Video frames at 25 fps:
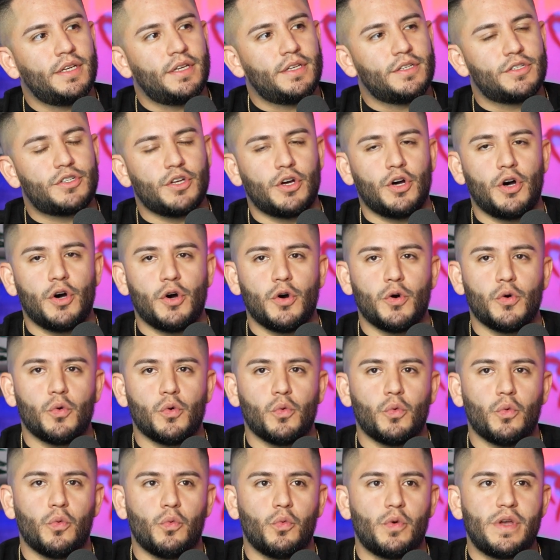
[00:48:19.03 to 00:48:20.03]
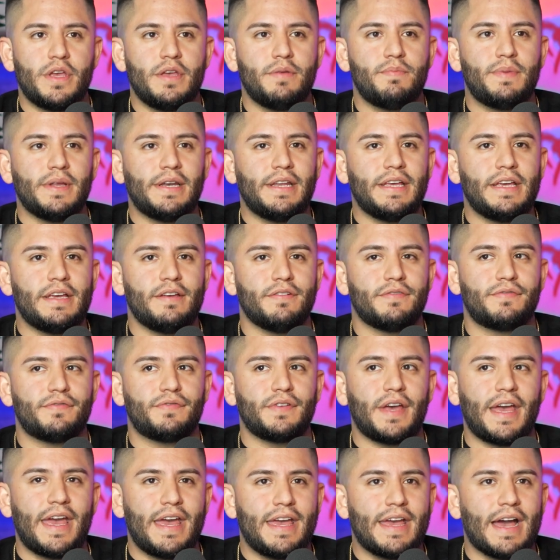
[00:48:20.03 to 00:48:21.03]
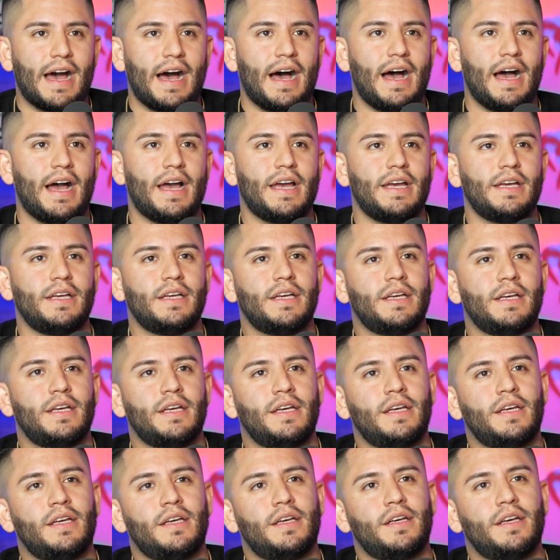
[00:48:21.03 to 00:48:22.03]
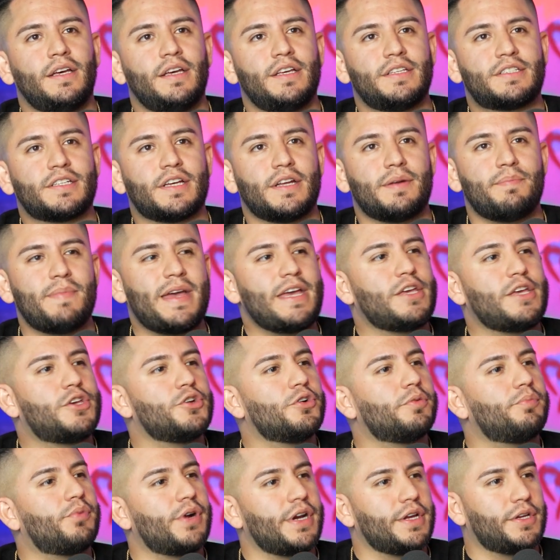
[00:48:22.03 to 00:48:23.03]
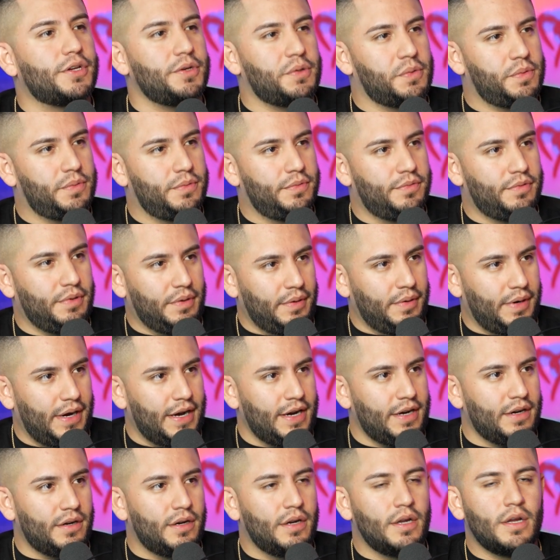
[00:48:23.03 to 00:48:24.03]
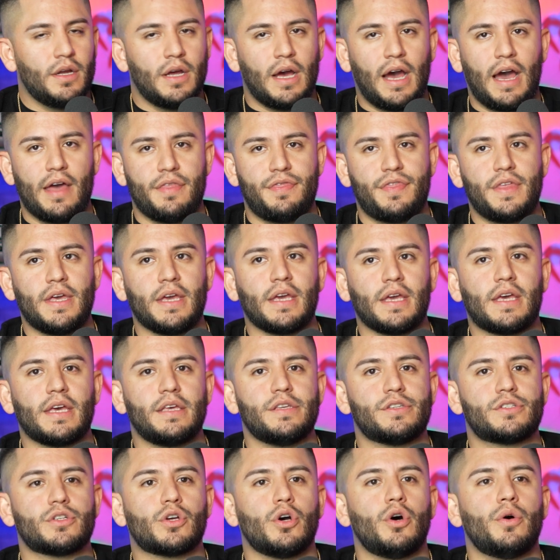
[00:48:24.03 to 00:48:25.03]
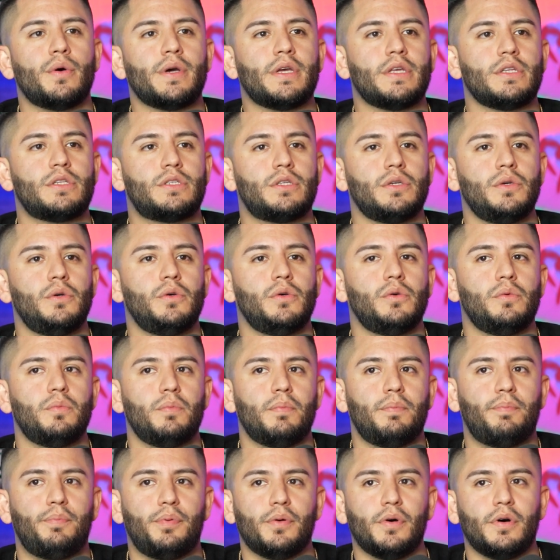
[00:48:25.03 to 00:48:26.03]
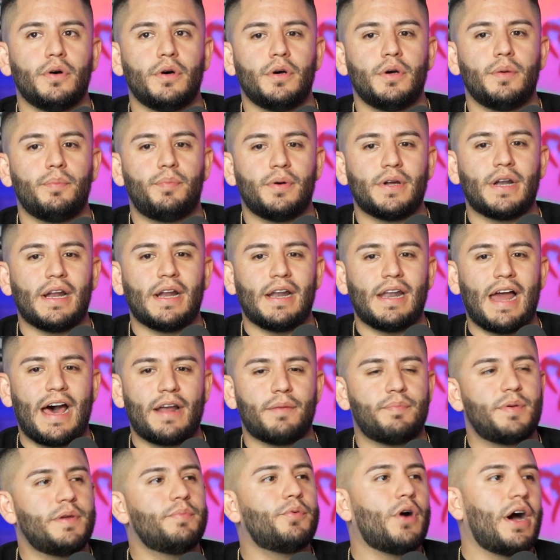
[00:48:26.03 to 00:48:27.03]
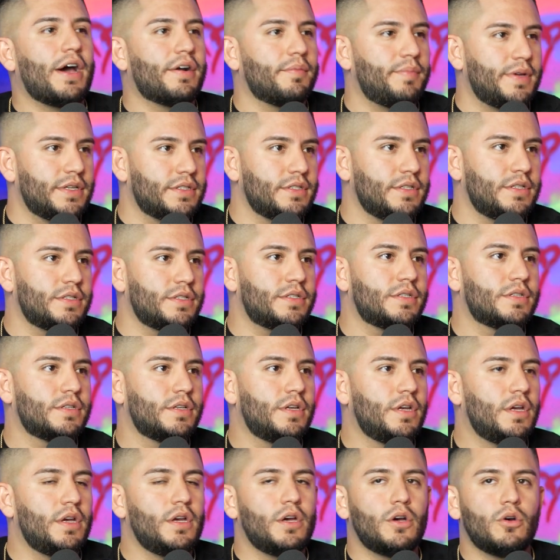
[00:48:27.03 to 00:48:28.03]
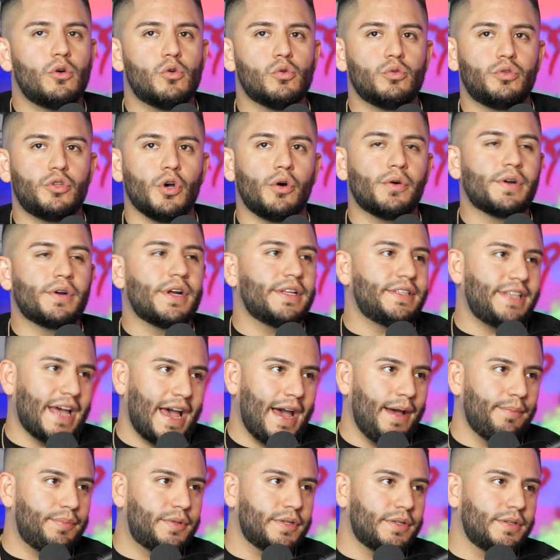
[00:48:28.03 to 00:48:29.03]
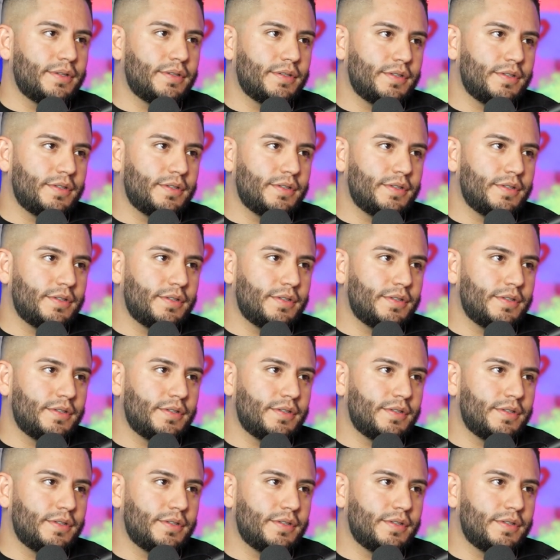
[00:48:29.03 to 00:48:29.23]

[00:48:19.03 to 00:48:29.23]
So we believe AI is going to make you or break you, right? I think it's going to put a lot of people out of business who don't adapt.